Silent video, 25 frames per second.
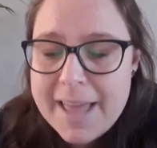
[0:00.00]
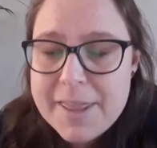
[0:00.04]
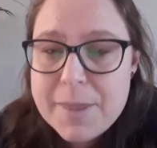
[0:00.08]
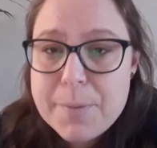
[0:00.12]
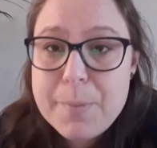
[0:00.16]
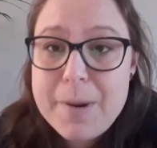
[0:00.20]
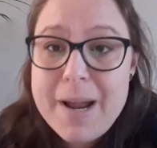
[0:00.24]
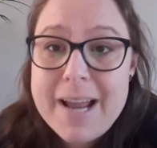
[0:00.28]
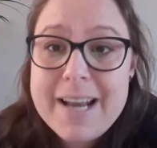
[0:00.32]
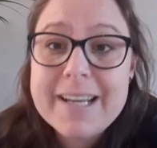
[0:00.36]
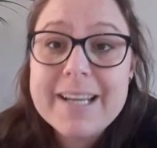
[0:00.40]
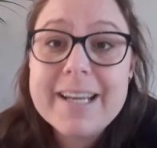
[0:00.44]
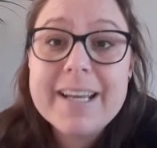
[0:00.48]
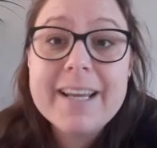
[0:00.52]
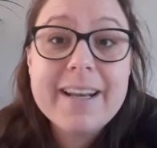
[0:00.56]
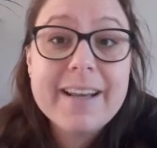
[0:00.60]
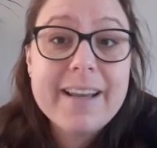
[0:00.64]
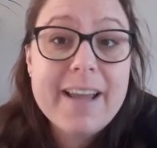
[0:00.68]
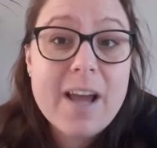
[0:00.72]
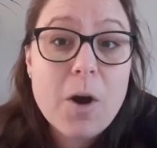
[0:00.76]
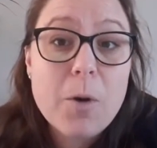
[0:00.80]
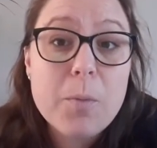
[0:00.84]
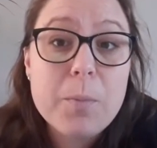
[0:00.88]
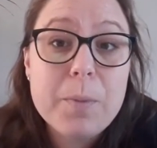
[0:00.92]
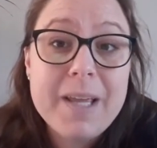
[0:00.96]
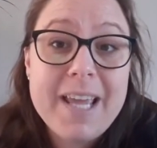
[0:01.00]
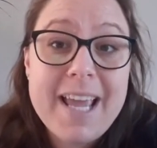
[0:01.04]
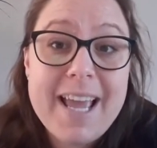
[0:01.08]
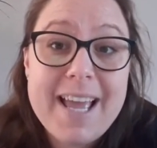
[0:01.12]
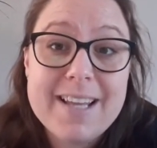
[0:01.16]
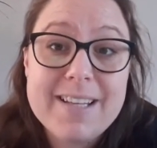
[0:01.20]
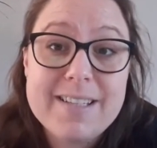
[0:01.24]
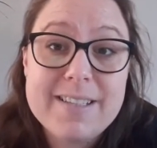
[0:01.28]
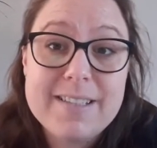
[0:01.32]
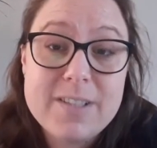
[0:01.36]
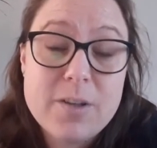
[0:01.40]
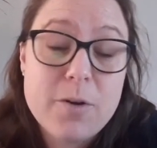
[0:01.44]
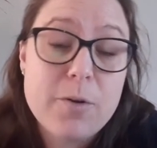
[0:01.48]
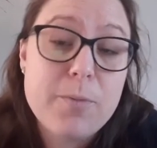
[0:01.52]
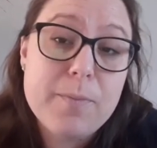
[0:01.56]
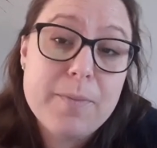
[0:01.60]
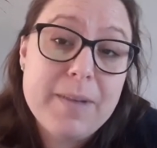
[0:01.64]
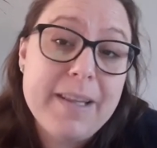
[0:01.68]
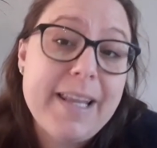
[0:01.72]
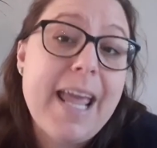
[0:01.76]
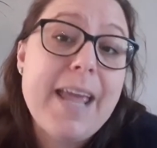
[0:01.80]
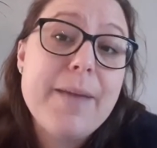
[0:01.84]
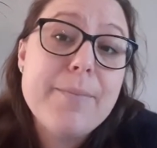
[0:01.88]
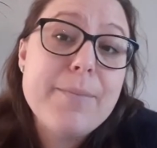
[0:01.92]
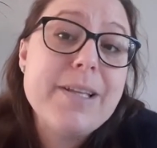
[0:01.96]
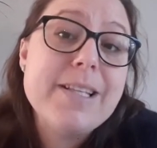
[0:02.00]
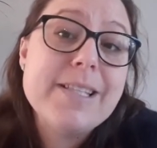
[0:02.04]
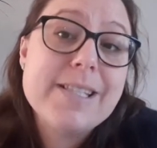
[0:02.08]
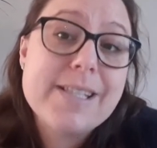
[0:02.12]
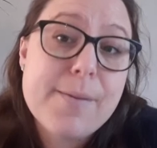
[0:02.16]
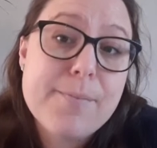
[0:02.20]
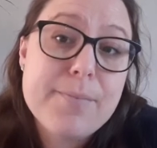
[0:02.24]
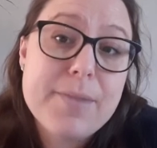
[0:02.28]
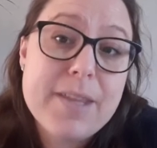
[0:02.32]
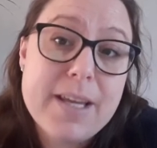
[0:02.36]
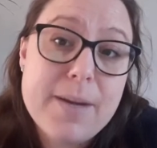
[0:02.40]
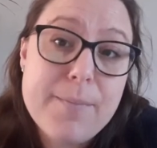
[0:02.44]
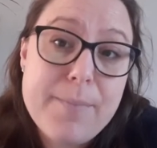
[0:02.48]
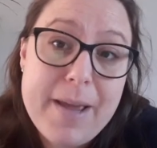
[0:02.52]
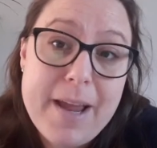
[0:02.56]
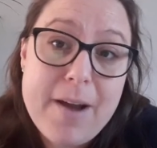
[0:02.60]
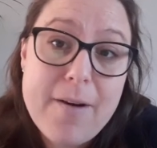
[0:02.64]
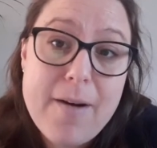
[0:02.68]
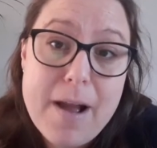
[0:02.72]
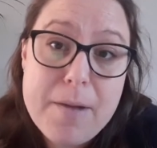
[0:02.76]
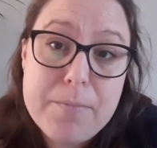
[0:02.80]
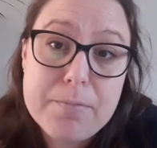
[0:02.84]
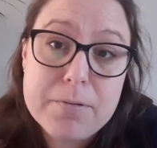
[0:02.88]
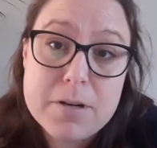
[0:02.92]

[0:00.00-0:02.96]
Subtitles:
the branding can help naming something a BRI